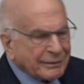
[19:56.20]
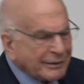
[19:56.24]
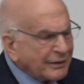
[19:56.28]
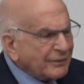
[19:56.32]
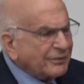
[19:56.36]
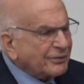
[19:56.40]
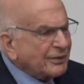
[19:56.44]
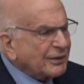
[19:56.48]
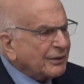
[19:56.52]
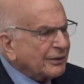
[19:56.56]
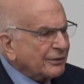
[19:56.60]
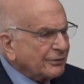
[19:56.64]

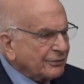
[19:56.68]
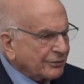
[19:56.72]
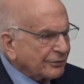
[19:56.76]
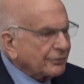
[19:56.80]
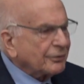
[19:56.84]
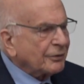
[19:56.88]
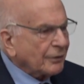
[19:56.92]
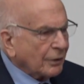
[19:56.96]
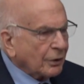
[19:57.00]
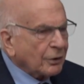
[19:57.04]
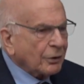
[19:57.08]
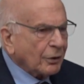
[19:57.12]
And this
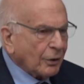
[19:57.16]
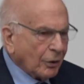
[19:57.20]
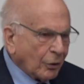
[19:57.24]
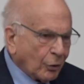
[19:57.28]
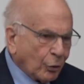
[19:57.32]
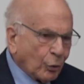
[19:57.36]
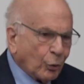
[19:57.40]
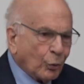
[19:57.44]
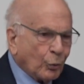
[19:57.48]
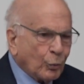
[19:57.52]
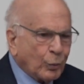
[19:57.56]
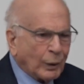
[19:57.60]
is
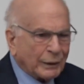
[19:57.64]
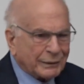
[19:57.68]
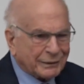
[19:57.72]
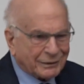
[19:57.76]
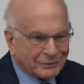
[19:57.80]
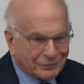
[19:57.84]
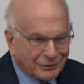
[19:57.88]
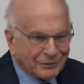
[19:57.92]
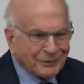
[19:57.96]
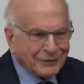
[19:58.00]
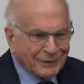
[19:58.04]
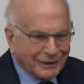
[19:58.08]
oh,
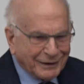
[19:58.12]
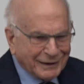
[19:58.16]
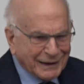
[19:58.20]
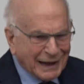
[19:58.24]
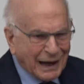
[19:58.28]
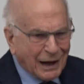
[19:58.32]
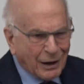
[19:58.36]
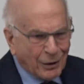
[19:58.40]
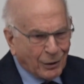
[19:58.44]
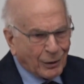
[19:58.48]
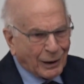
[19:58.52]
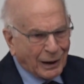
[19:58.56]
what
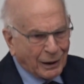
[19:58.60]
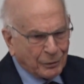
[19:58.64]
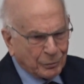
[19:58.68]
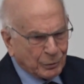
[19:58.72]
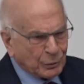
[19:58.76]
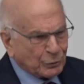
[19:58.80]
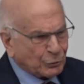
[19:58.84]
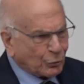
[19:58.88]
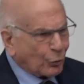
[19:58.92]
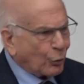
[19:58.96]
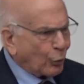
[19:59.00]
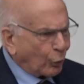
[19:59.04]
now
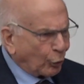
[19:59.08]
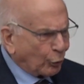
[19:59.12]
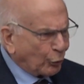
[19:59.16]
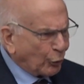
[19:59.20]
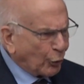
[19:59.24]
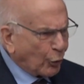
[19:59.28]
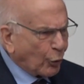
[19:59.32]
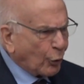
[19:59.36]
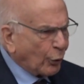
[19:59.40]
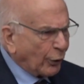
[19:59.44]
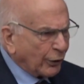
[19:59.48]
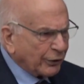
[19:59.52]
I would
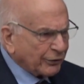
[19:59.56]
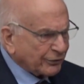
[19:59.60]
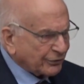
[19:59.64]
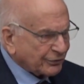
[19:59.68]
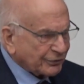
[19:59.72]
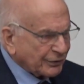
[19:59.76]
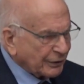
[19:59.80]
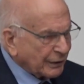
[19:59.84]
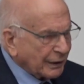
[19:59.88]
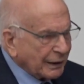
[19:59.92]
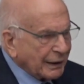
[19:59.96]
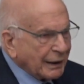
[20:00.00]
call
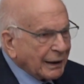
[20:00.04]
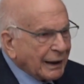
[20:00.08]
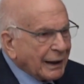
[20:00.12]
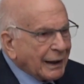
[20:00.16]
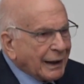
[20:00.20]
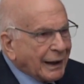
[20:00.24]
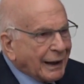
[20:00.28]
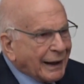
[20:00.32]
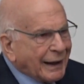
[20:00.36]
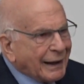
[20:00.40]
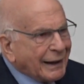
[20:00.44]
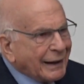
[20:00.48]
noise.
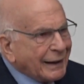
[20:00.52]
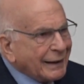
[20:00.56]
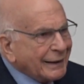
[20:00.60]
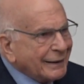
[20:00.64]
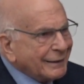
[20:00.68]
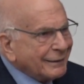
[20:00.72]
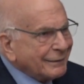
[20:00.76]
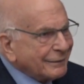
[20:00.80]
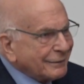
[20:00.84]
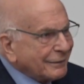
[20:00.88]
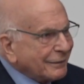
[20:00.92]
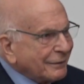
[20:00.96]

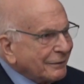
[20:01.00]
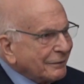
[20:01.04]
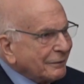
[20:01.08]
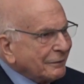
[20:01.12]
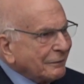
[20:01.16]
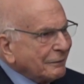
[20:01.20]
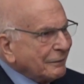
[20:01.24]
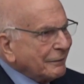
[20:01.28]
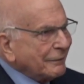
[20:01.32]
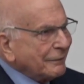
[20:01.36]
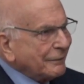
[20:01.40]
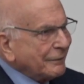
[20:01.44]
And
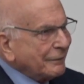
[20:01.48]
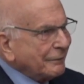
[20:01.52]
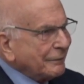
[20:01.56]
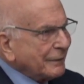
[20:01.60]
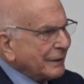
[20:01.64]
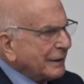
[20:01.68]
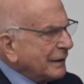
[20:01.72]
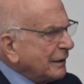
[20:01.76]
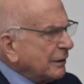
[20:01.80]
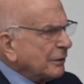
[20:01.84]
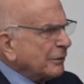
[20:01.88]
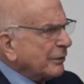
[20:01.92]

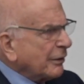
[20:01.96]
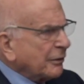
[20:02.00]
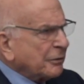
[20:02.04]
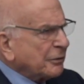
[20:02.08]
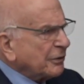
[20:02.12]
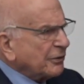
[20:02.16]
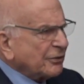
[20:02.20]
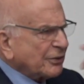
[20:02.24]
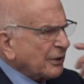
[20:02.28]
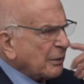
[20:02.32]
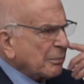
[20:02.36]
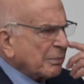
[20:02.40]
here
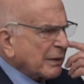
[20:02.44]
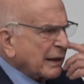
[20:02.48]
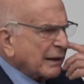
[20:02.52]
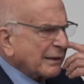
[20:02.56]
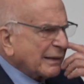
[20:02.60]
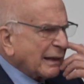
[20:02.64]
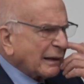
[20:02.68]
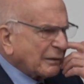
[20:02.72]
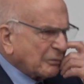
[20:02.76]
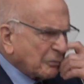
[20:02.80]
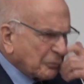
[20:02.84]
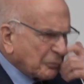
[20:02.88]
there is something